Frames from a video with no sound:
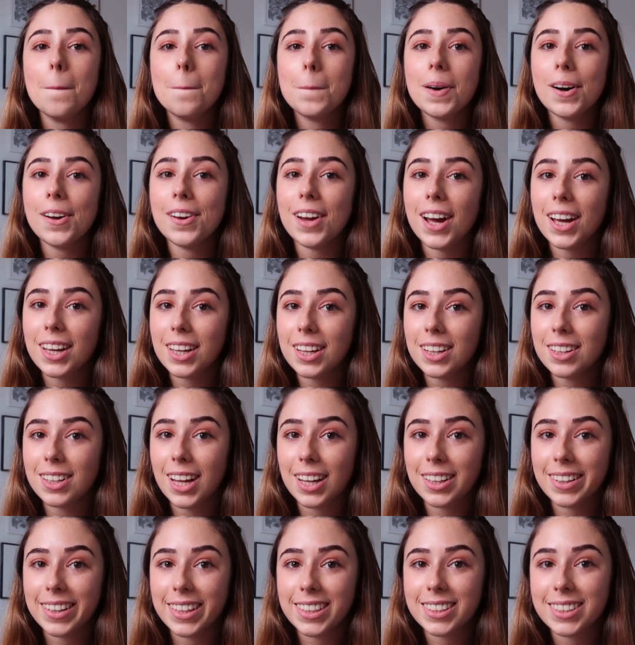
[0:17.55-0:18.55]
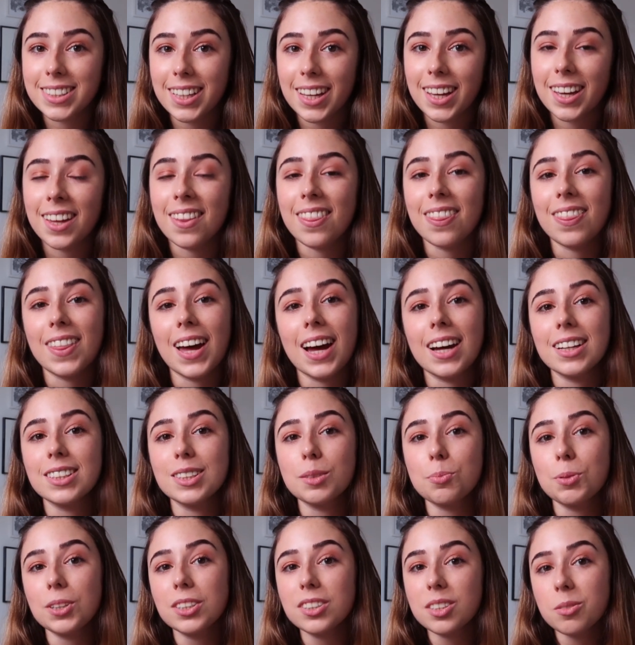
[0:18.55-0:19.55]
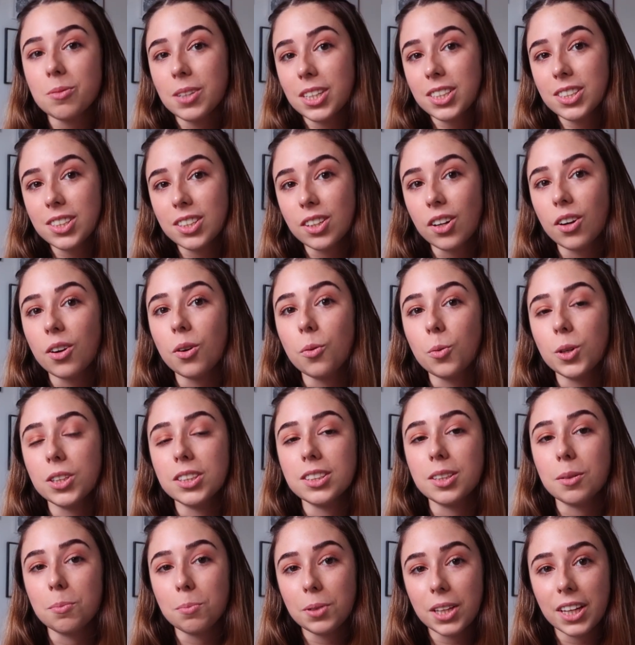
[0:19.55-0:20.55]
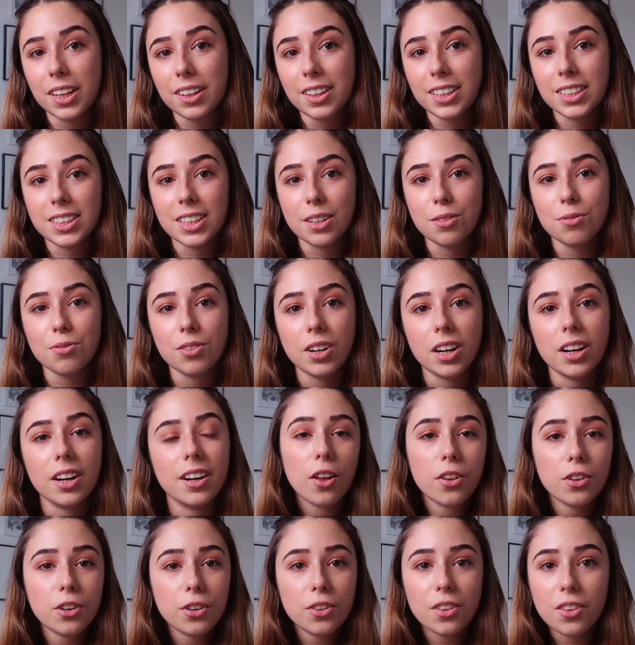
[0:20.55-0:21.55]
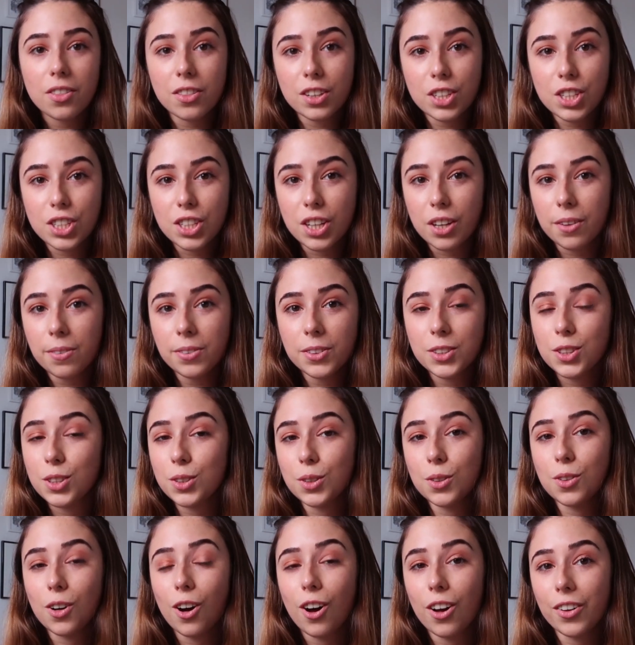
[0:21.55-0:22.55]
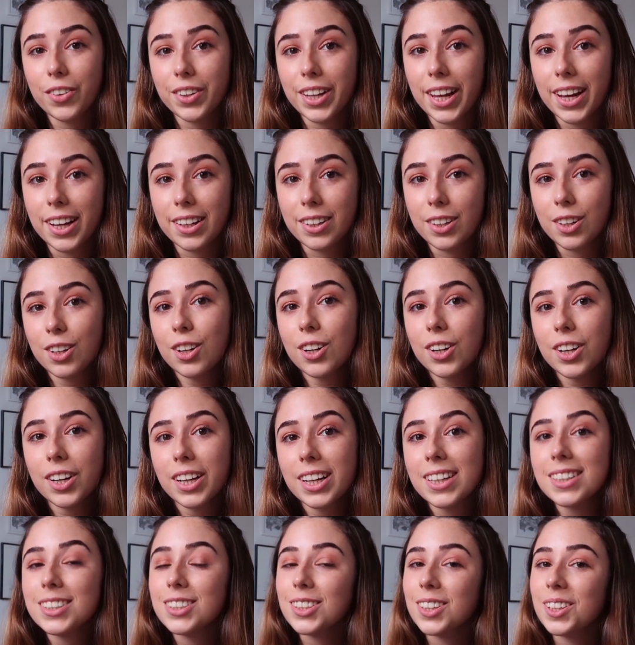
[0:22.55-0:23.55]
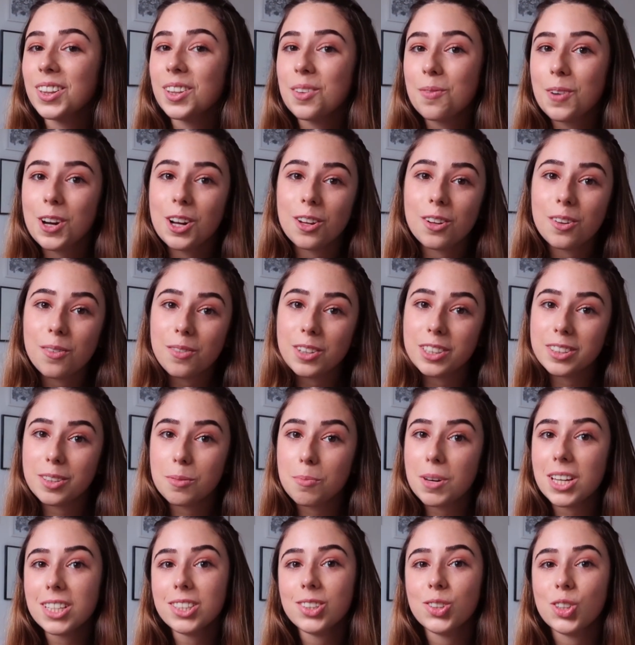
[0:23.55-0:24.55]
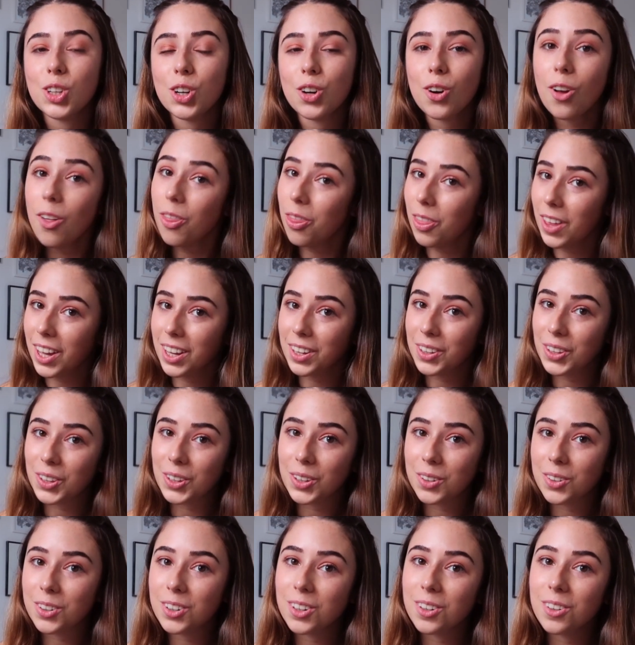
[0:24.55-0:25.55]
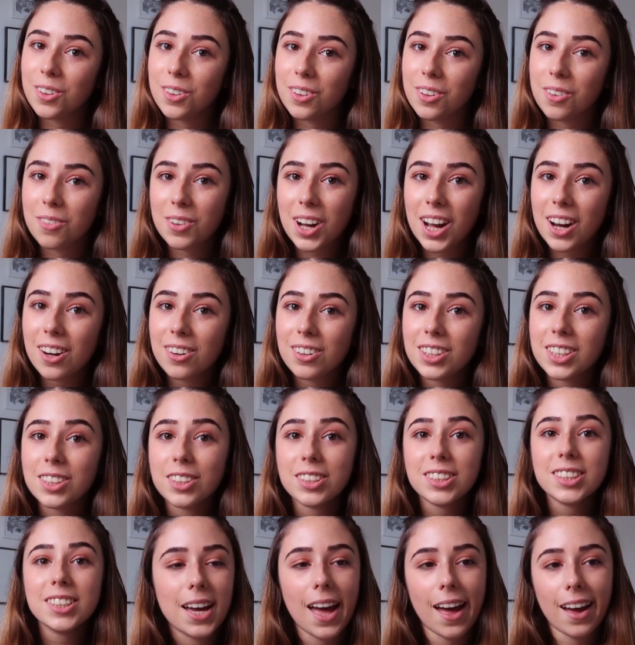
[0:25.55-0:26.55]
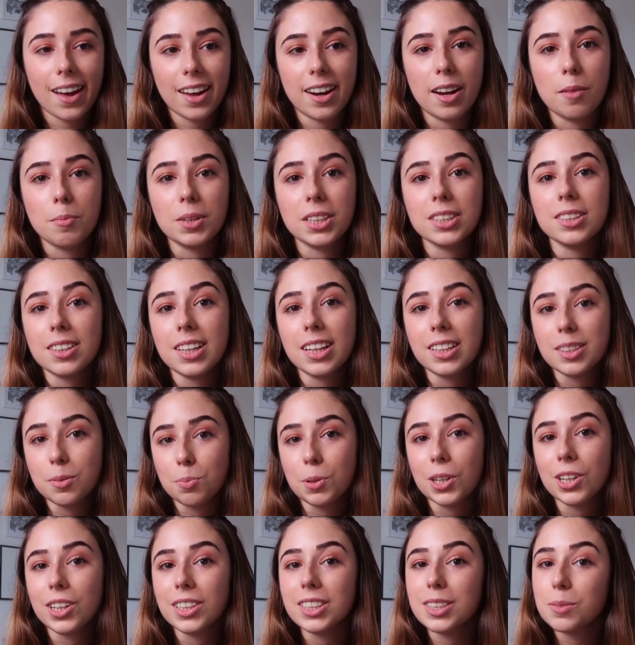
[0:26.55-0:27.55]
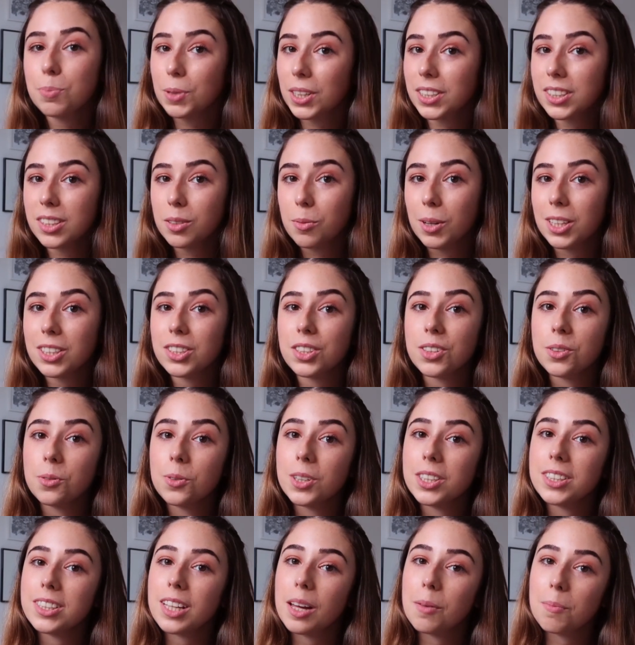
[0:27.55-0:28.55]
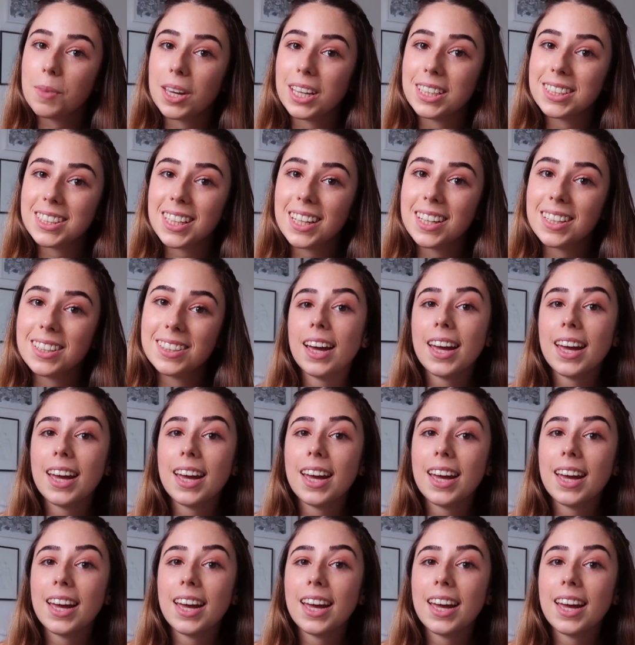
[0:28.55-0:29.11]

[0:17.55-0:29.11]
But I can gladly say that spring semester was completely different. Other than the shift to online learning during the middle of the semester, thank you coronavirus, my academics experience spring semester was amazing.